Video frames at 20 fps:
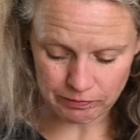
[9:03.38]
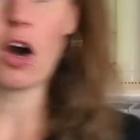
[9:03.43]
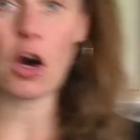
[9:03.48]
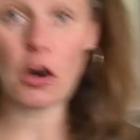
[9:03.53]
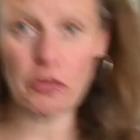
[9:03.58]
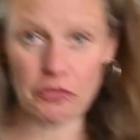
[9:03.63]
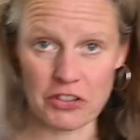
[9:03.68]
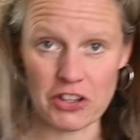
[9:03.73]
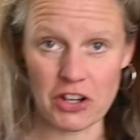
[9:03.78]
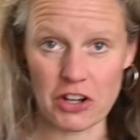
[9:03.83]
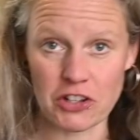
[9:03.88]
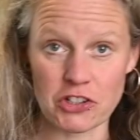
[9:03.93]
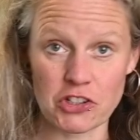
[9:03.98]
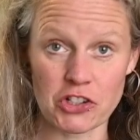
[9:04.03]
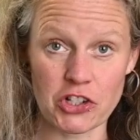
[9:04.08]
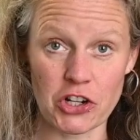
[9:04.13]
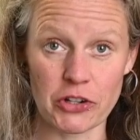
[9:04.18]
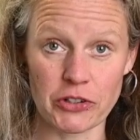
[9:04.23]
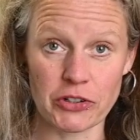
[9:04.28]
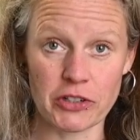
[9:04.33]
of the
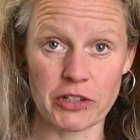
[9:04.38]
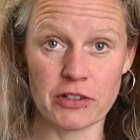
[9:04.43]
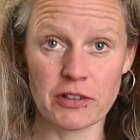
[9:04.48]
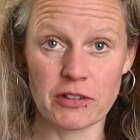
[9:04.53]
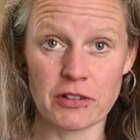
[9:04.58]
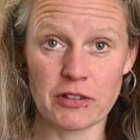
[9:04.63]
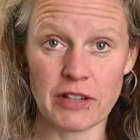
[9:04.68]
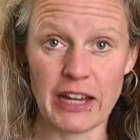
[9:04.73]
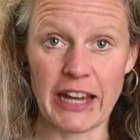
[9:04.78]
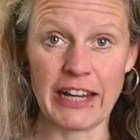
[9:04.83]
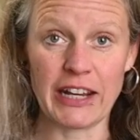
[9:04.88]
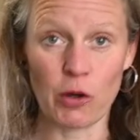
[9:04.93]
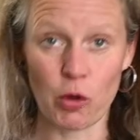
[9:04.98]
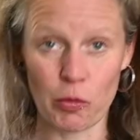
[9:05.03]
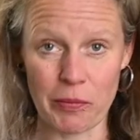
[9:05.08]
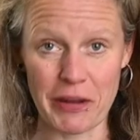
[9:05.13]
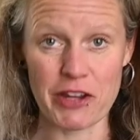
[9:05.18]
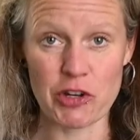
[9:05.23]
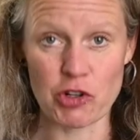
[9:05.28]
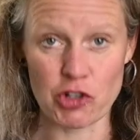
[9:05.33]
artichoke, and it will
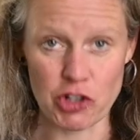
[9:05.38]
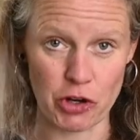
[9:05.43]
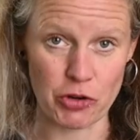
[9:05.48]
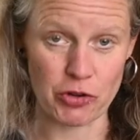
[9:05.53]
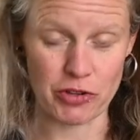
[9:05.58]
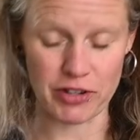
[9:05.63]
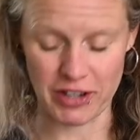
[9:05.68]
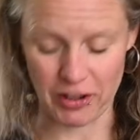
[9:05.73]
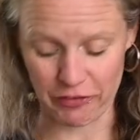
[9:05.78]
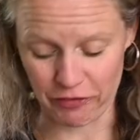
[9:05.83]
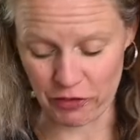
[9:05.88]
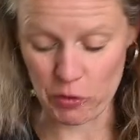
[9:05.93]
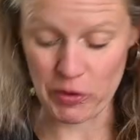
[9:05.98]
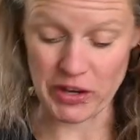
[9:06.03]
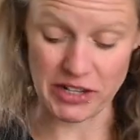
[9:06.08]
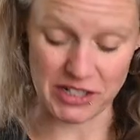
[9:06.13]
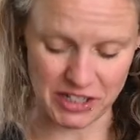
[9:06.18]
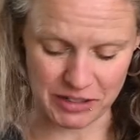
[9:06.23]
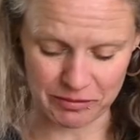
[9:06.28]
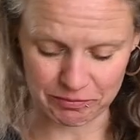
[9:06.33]
make you choke if you
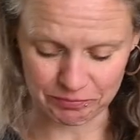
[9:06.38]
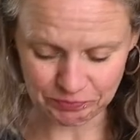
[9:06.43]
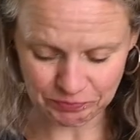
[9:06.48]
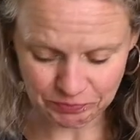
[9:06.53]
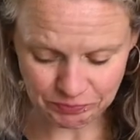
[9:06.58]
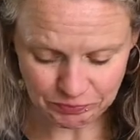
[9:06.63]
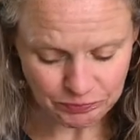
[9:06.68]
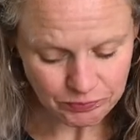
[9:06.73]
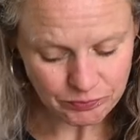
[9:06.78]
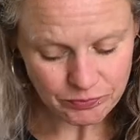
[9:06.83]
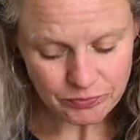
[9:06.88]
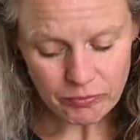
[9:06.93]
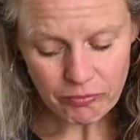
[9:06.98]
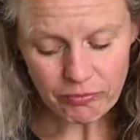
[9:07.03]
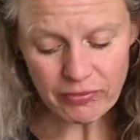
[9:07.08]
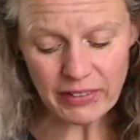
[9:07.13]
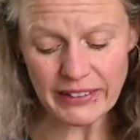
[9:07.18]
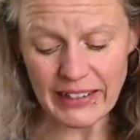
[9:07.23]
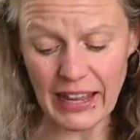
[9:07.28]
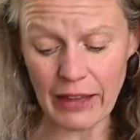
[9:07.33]
eat it.
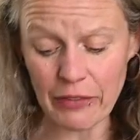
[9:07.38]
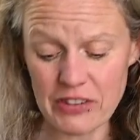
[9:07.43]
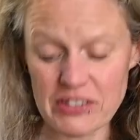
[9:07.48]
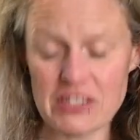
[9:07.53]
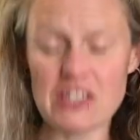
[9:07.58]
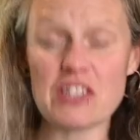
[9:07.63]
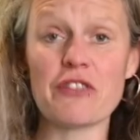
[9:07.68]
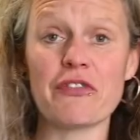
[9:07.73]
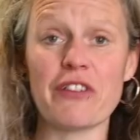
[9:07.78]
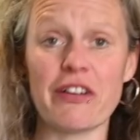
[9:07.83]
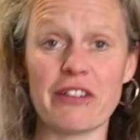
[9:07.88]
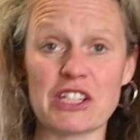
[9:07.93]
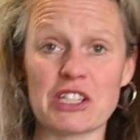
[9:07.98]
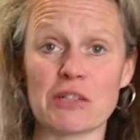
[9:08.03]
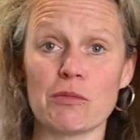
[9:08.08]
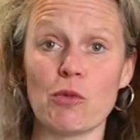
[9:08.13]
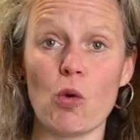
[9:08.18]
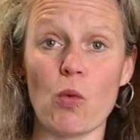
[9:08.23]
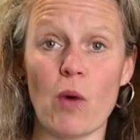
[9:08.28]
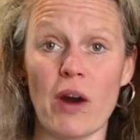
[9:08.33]
Now this is a very
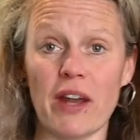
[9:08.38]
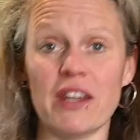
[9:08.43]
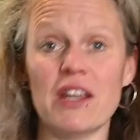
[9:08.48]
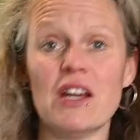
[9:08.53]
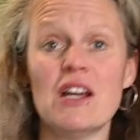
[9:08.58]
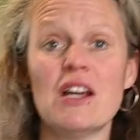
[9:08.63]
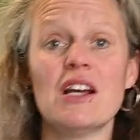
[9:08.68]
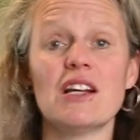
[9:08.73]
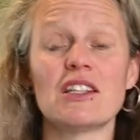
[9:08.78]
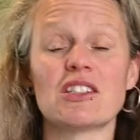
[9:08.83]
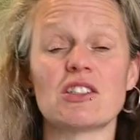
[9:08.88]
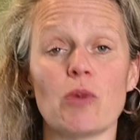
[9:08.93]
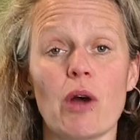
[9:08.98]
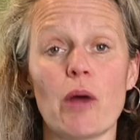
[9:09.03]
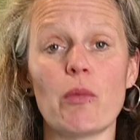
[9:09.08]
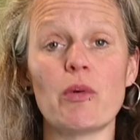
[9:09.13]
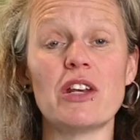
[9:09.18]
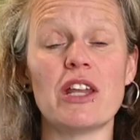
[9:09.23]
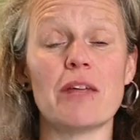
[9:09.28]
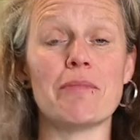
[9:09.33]
small one, so I
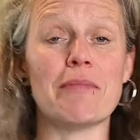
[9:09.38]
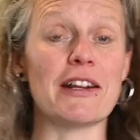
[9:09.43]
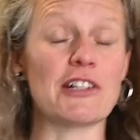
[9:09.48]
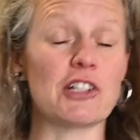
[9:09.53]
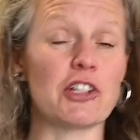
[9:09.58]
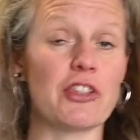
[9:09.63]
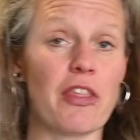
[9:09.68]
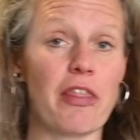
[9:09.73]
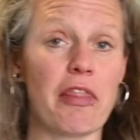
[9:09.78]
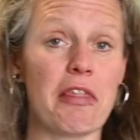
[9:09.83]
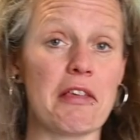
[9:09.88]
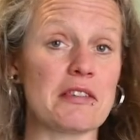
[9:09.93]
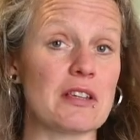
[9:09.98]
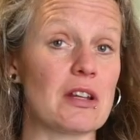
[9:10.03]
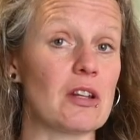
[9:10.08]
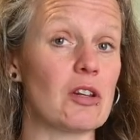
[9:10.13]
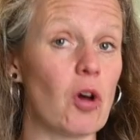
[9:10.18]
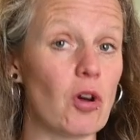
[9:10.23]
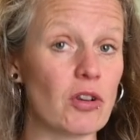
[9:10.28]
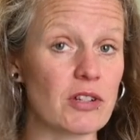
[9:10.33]
wouldn't imagine that there's a
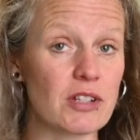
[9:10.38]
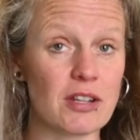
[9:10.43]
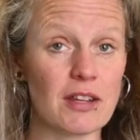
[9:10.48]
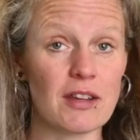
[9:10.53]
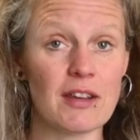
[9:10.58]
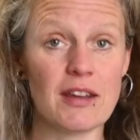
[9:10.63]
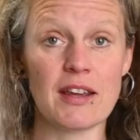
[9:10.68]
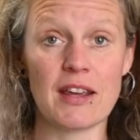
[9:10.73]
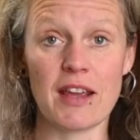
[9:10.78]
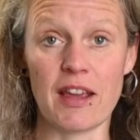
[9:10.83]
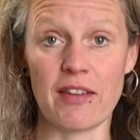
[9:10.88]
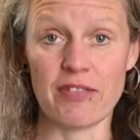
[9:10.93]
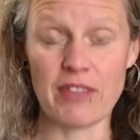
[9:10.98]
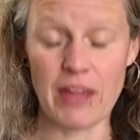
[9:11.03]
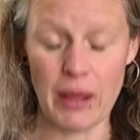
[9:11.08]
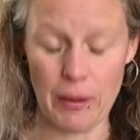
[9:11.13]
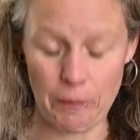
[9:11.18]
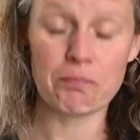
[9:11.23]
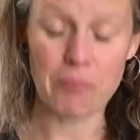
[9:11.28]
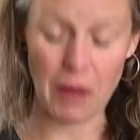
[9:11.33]
lot in
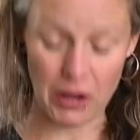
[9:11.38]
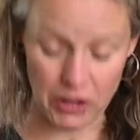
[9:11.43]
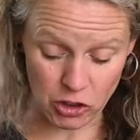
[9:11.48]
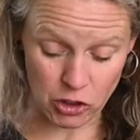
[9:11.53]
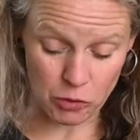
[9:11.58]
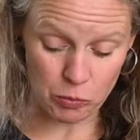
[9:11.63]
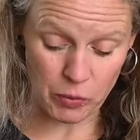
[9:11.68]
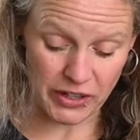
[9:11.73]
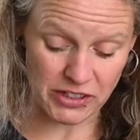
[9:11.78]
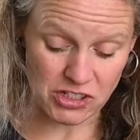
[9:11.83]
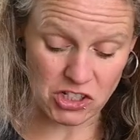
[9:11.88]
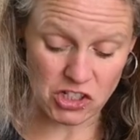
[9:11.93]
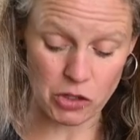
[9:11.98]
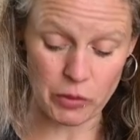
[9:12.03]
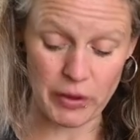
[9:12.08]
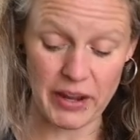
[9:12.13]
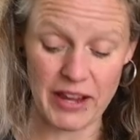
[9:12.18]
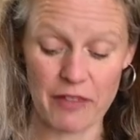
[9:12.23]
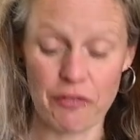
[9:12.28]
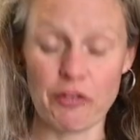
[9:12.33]
there. But a good way to do
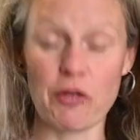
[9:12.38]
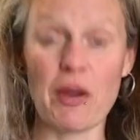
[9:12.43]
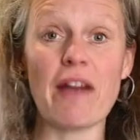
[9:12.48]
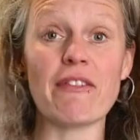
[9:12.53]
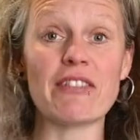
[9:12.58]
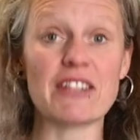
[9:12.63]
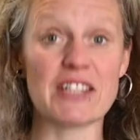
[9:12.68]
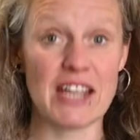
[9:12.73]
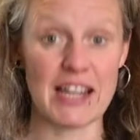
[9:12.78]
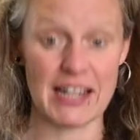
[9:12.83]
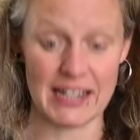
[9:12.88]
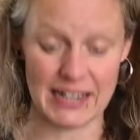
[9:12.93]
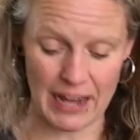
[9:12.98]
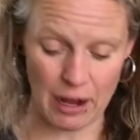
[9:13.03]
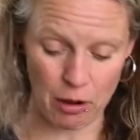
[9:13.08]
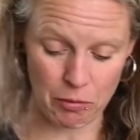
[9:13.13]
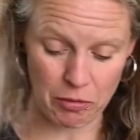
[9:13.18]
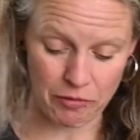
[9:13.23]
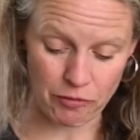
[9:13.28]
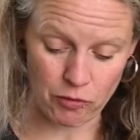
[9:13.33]
it, if you haven't taken it
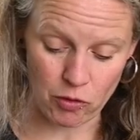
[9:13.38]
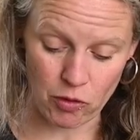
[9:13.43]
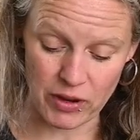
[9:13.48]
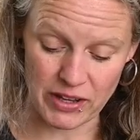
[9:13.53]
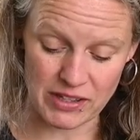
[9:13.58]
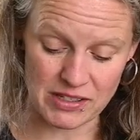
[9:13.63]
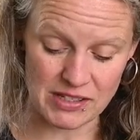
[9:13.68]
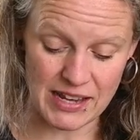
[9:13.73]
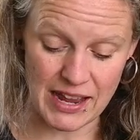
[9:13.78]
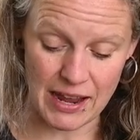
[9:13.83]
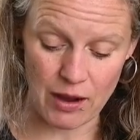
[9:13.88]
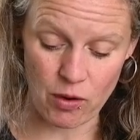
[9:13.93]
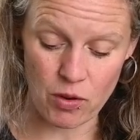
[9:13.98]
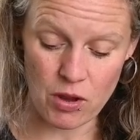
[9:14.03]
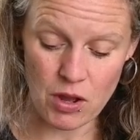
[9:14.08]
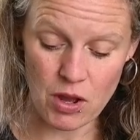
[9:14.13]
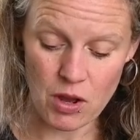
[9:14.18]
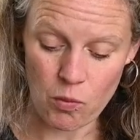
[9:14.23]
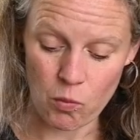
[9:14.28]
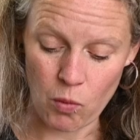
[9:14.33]
out before, is now,
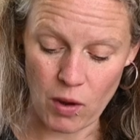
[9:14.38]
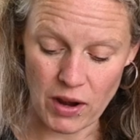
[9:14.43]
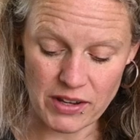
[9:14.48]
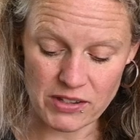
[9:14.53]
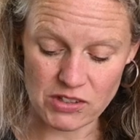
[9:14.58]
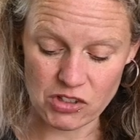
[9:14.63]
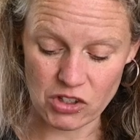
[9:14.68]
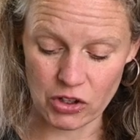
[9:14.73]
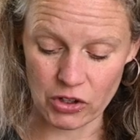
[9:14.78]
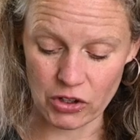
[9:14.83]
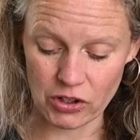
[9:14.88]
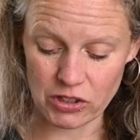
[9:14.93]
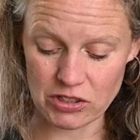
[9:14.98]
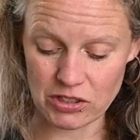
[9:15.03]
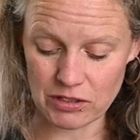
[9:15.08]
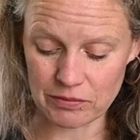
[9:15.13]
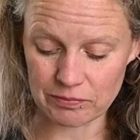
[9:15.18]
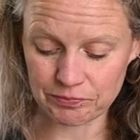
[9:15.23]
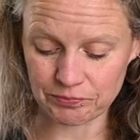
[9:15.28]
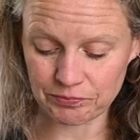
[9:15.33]
while it's
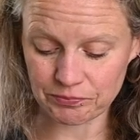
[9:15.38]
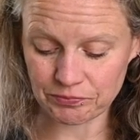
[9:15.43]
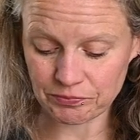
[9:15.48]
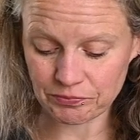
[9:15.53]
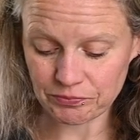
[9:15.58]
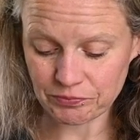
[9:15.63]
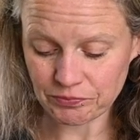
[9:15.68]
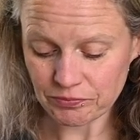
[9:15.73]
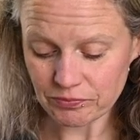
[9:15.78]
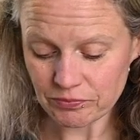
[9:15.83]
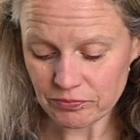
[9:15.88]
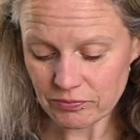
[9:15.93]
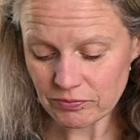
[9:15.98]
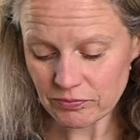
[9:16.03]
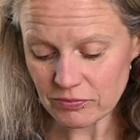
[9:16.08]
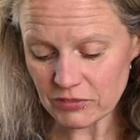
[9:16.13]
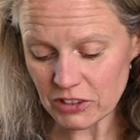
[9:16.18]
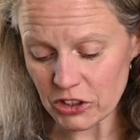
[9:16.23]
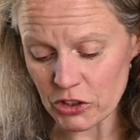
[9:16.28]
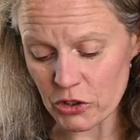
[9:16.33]
cooked,
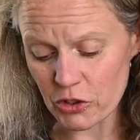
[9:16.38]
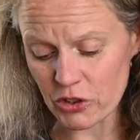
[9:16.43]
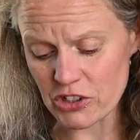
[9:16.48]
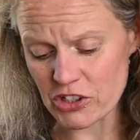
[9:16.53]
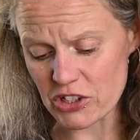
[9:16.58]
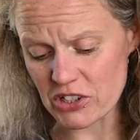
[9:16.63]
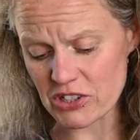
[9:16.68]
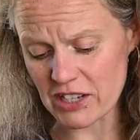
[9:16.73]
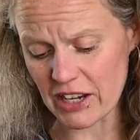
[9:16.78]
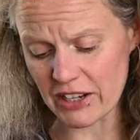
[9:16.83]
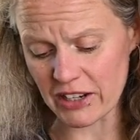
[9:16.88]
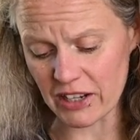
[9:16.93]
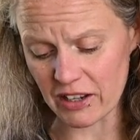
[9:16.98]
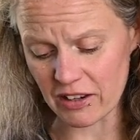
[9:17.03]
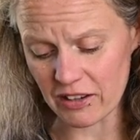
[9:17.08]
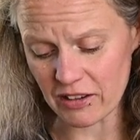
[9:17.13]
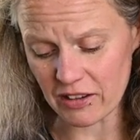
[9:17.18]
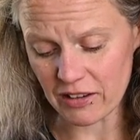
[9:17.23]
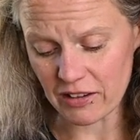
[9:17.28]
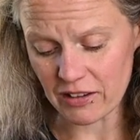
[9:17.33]
you can just cut
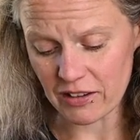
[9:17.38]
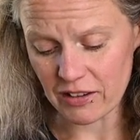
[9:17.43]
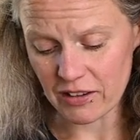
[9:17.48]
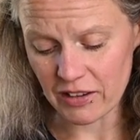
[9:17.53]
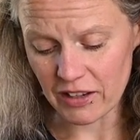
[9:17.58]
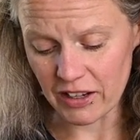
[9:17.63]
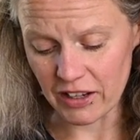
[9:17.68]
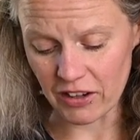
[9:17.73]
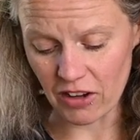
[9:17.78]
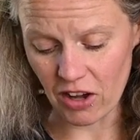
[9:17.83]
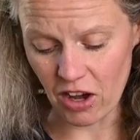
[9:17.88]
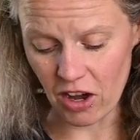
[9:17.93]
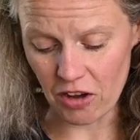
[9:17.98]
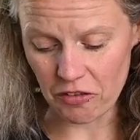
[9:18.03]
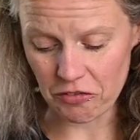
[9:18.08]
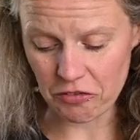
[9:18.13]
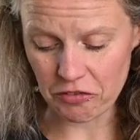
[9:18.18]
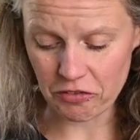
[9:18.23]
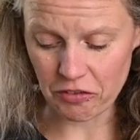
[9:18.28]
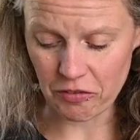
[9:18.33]
it in
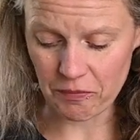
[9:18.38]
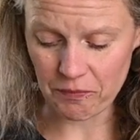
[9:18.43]
half.